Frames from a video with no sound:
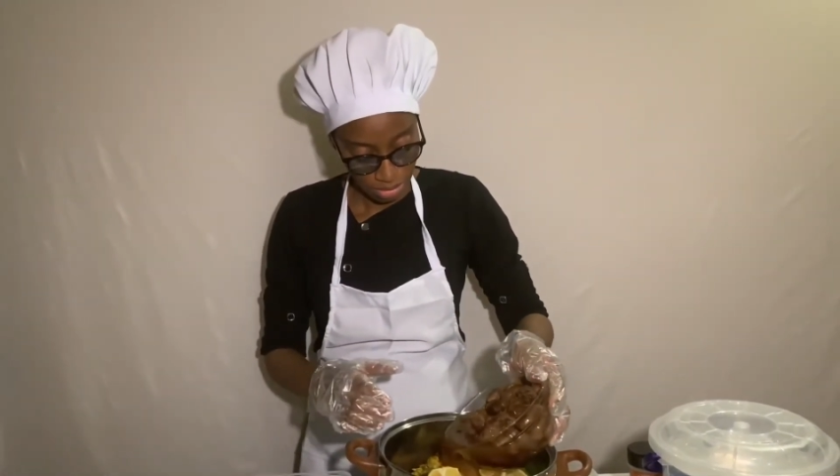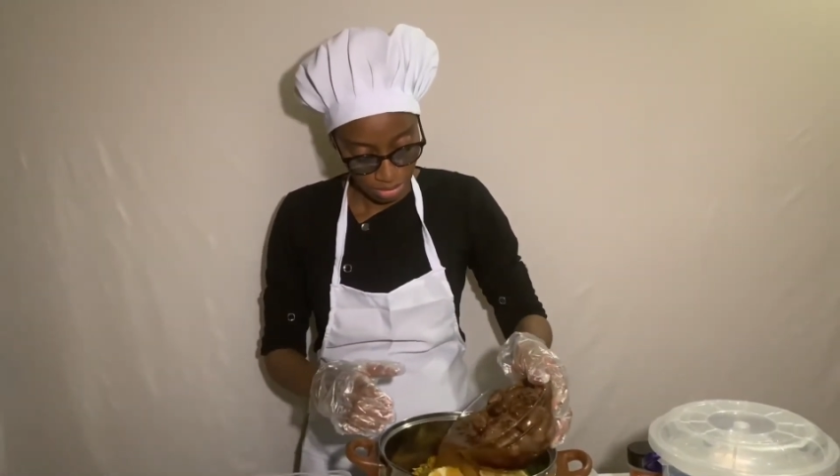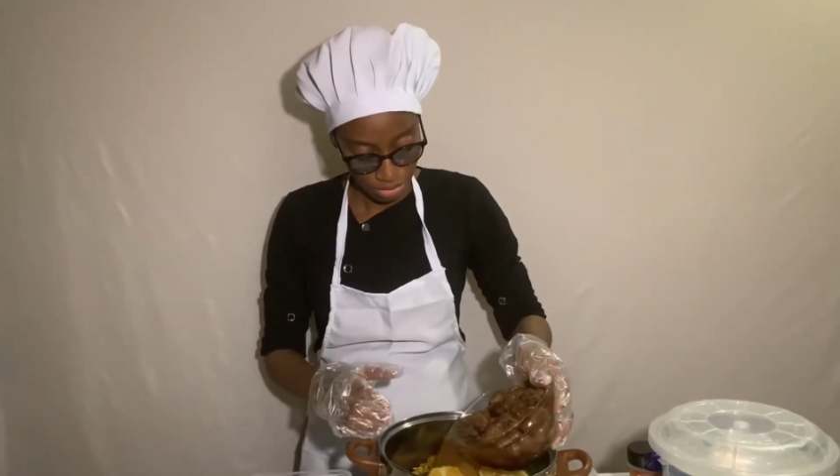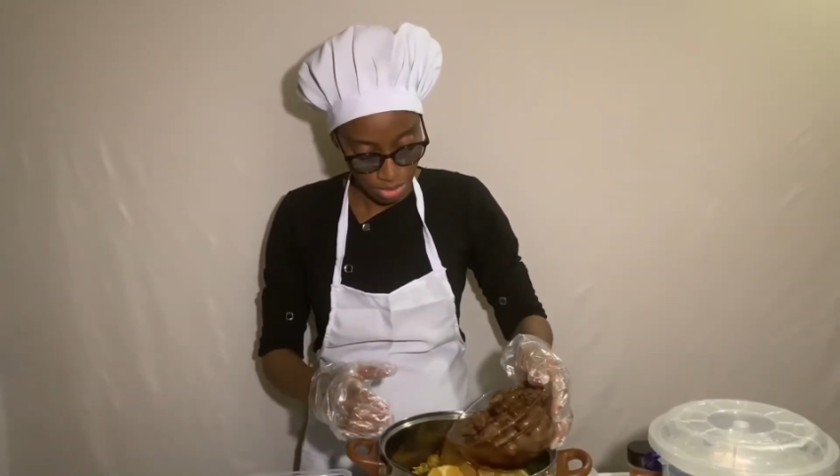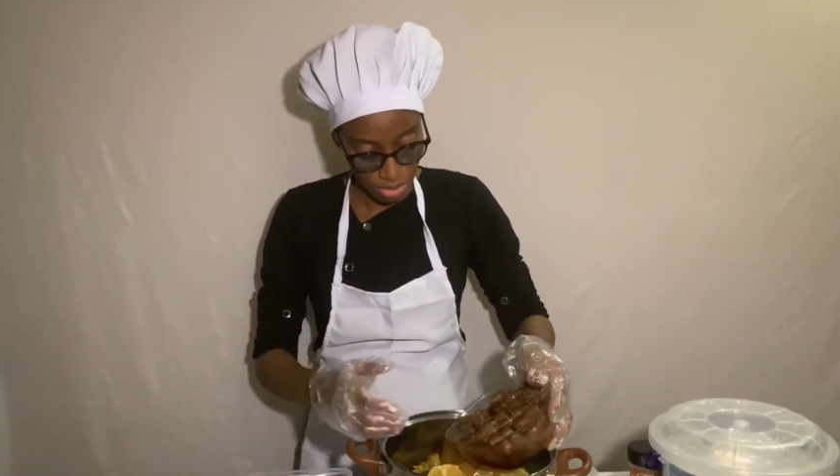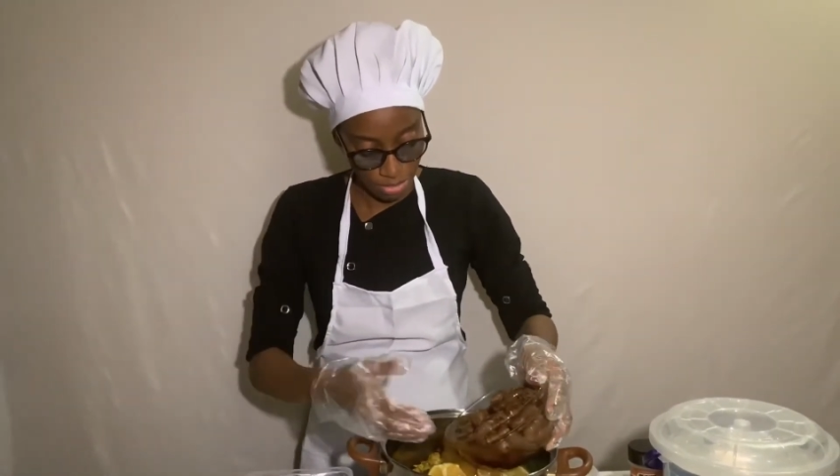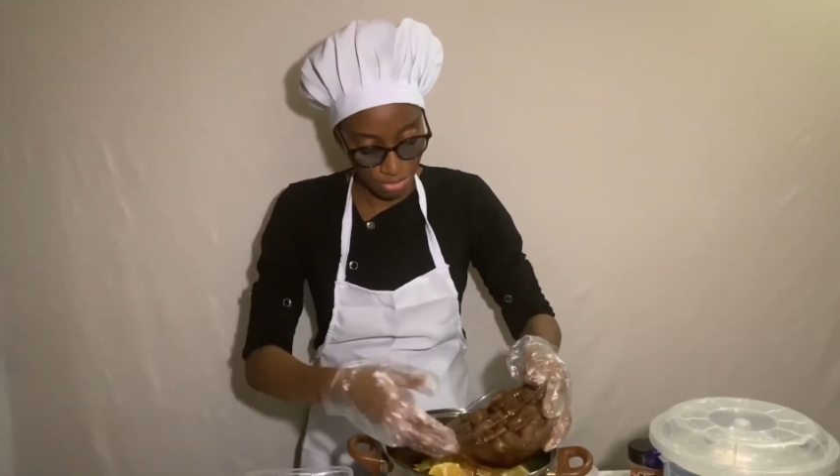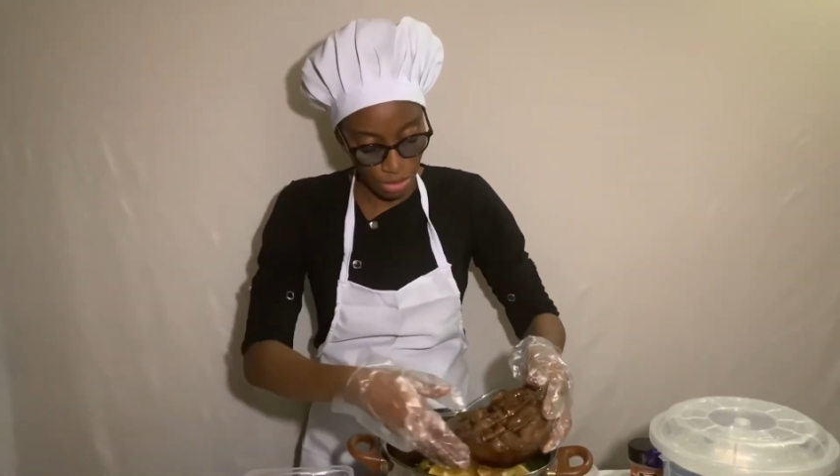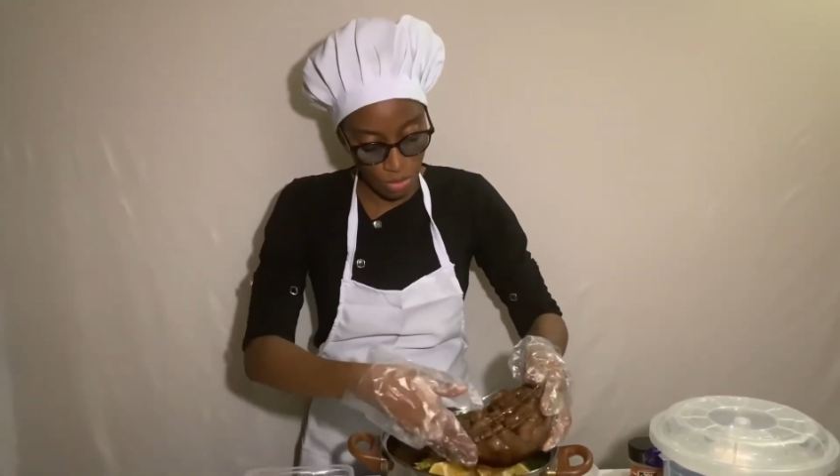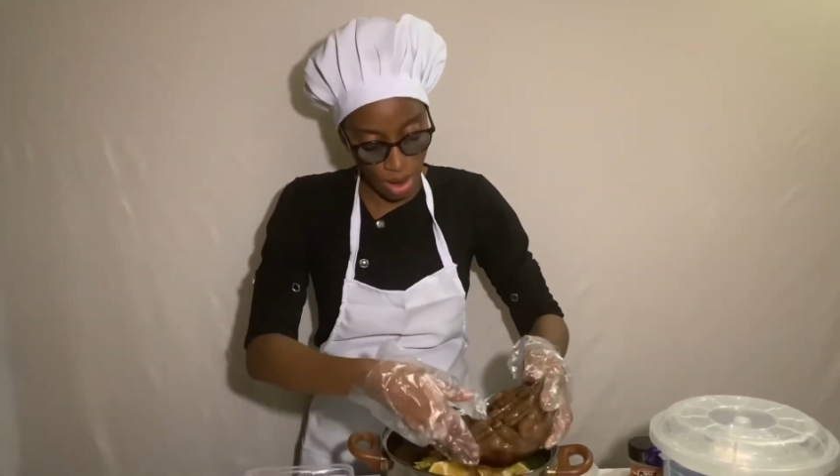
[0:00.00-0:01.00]
for a
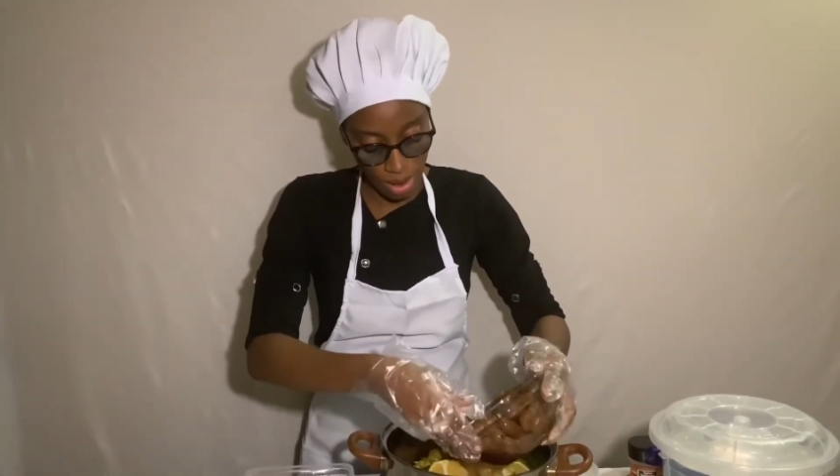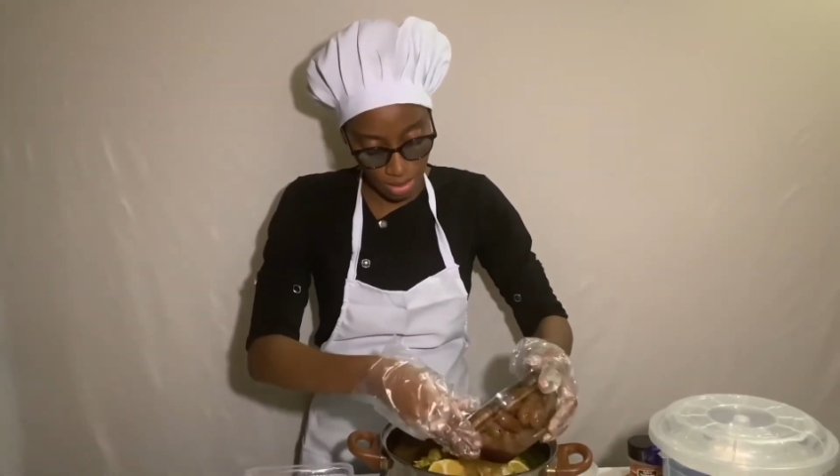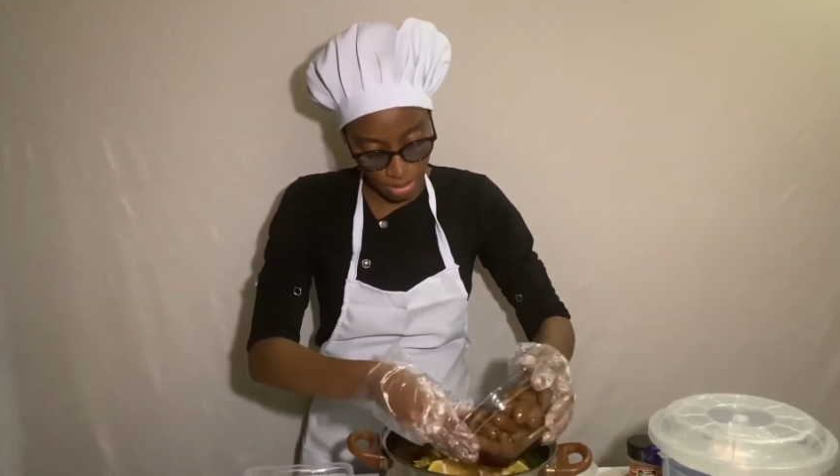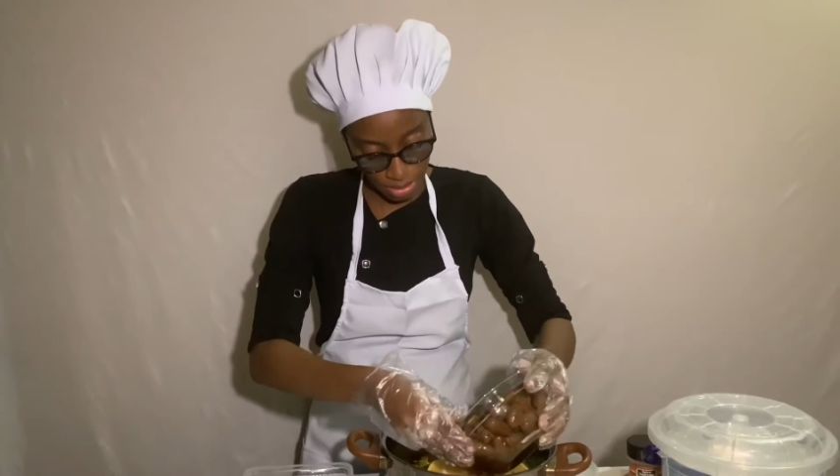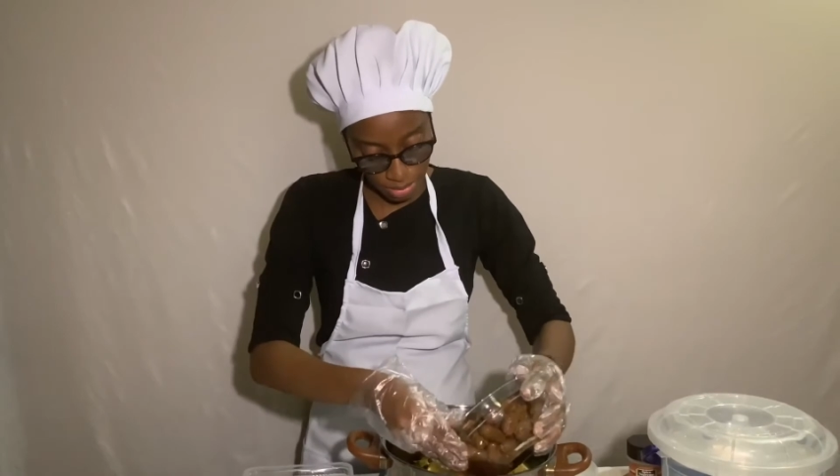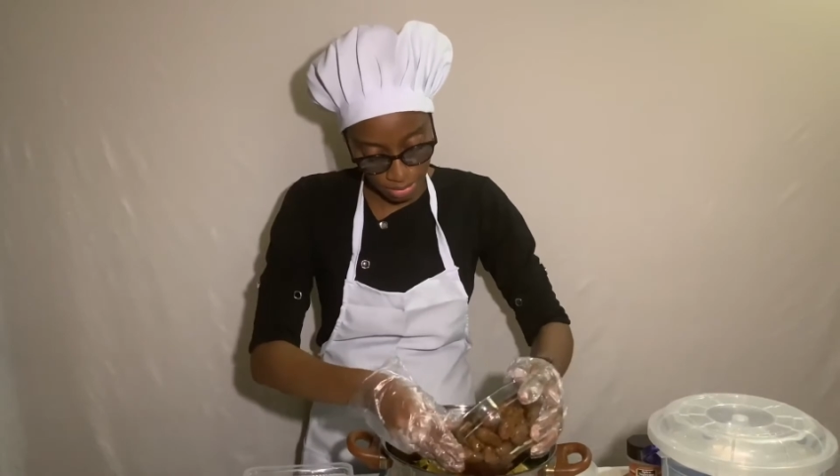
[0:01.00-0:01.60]
few hours.